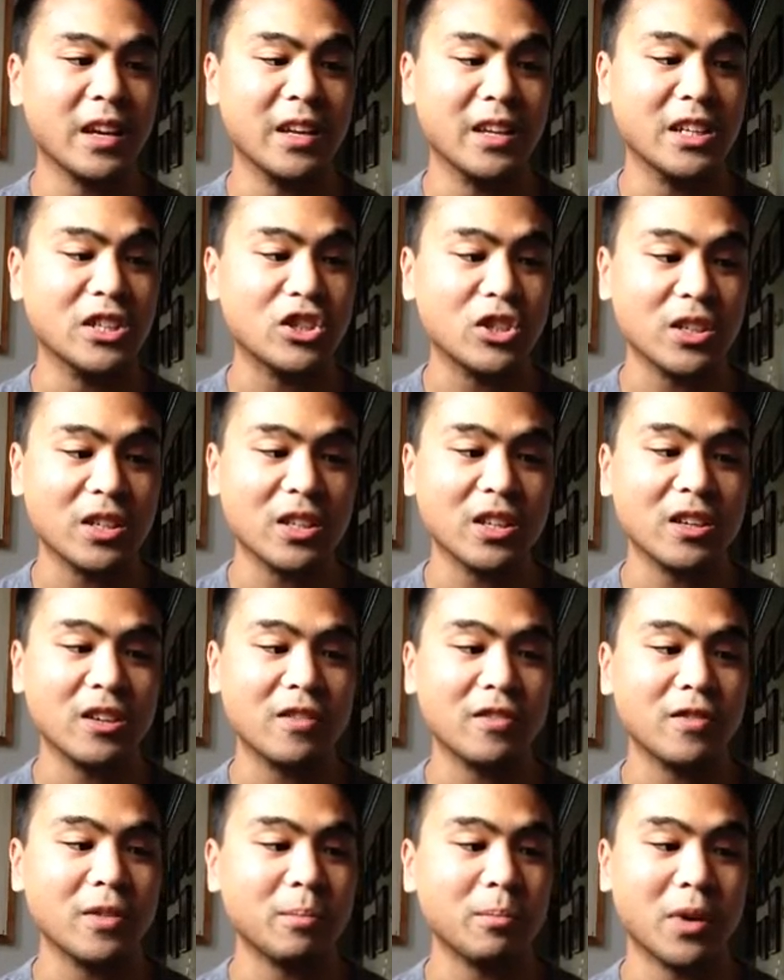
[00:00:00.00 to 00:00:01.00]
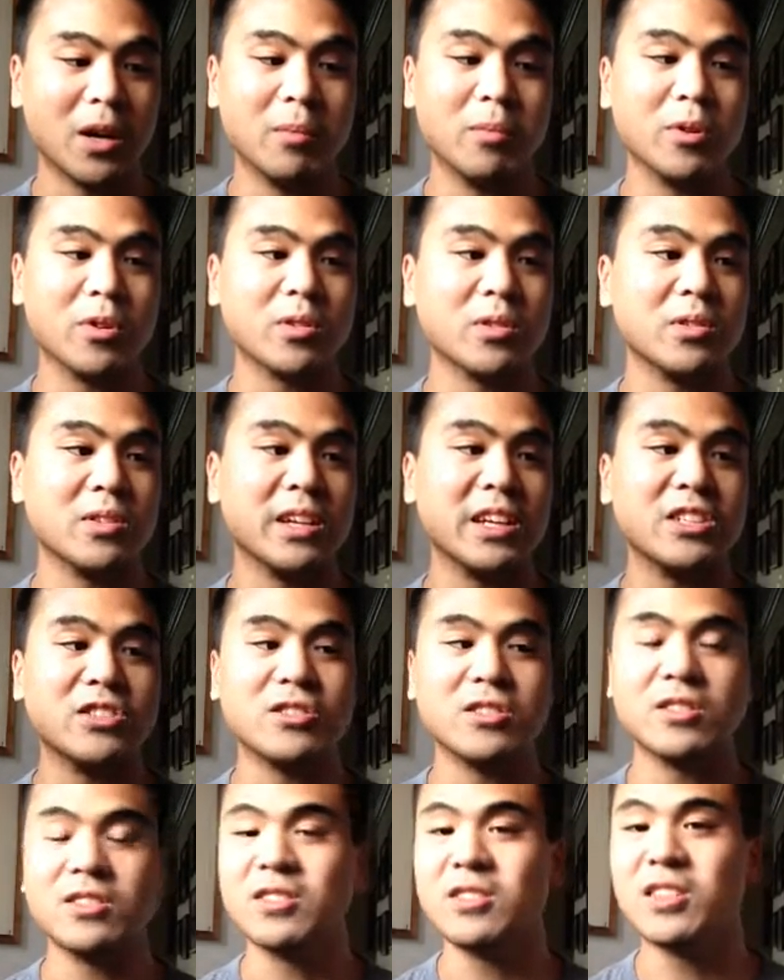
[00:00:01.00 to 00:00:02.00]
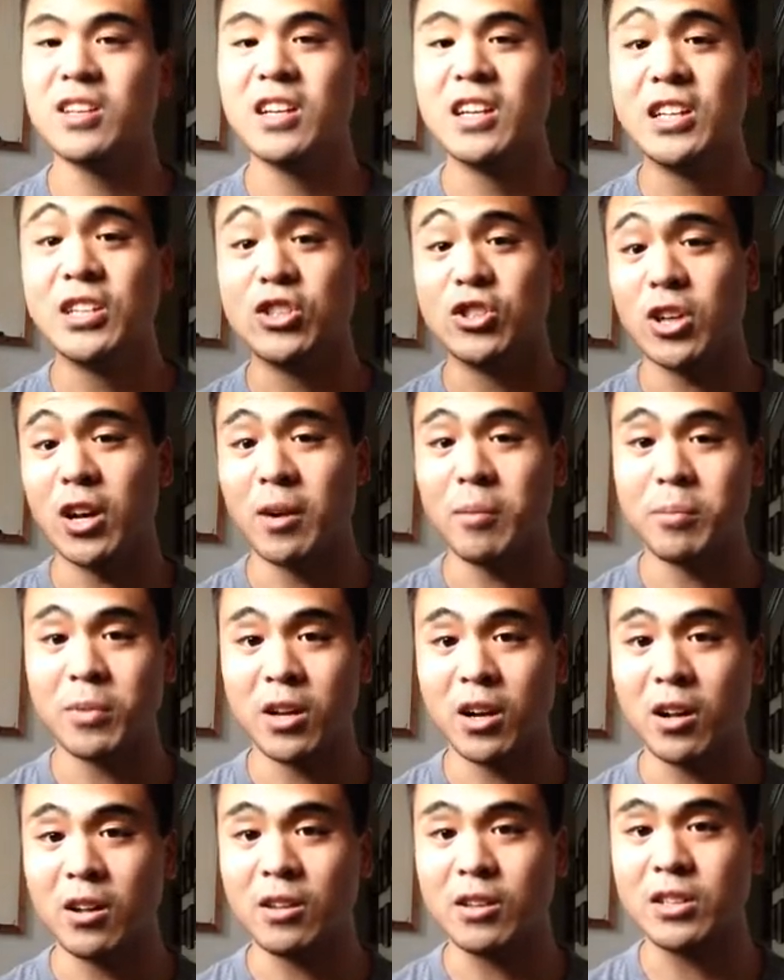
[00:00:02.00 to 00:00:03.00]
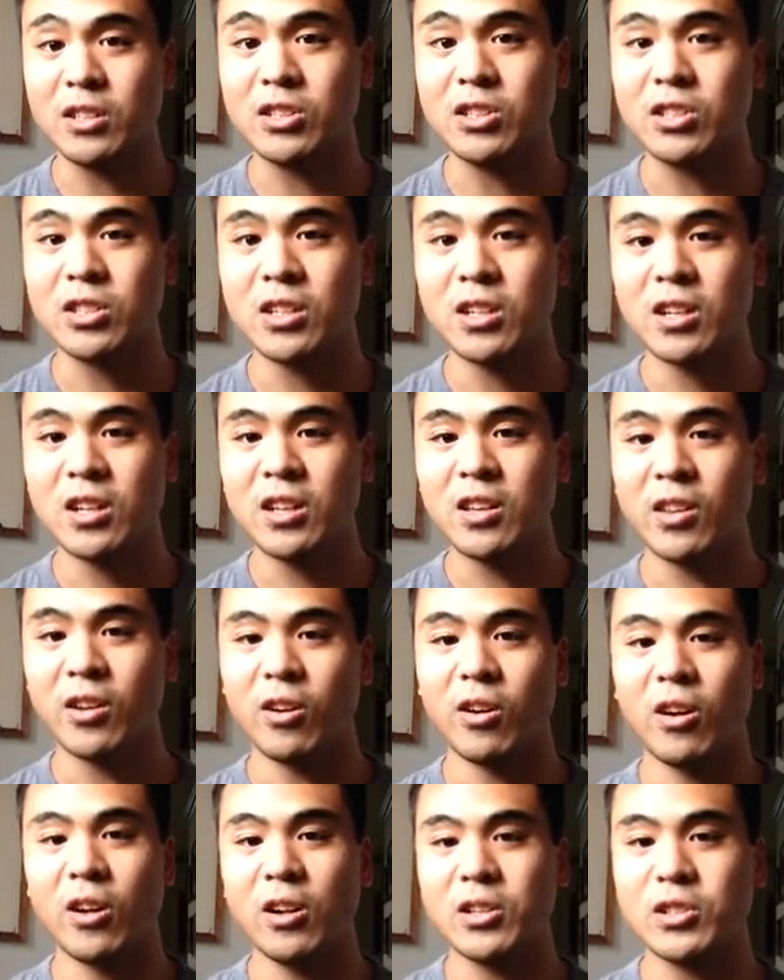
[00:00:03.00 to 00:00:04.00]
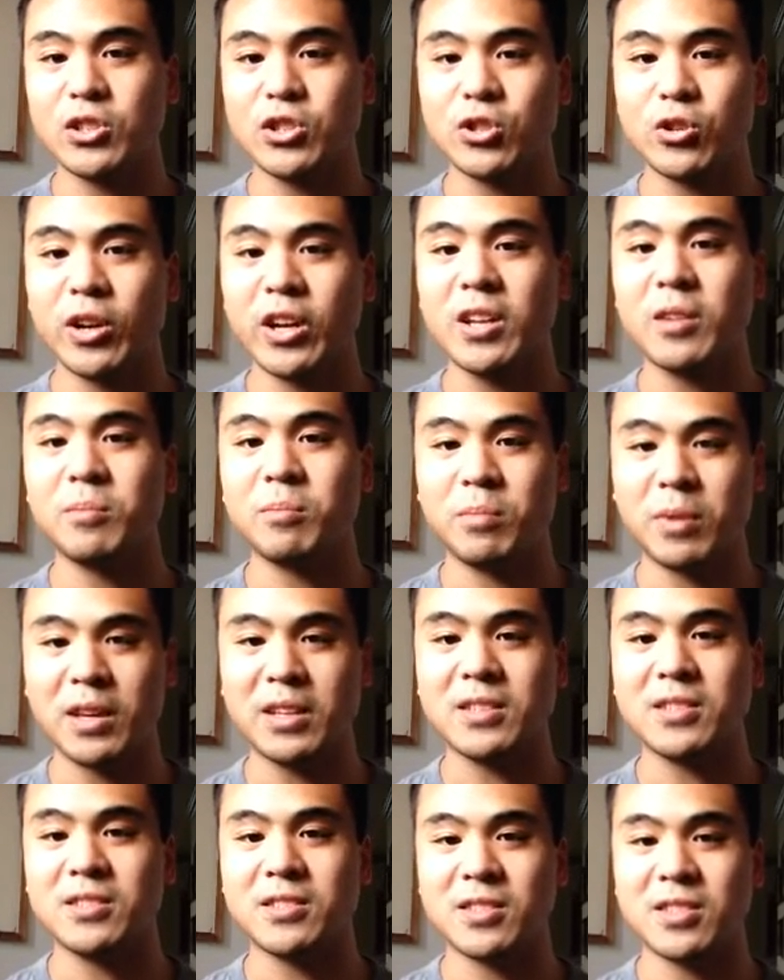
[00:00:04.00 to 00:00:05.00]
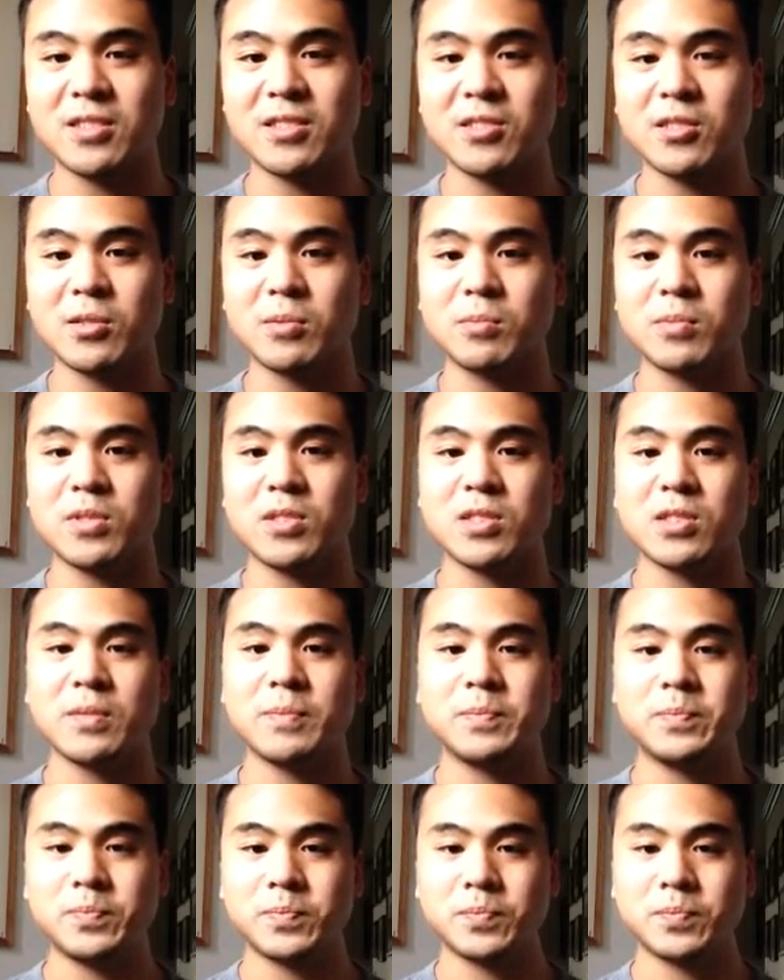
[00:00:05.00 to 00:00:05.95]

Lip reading: initiative, public relations, job knowledge. They're all trait-based systems.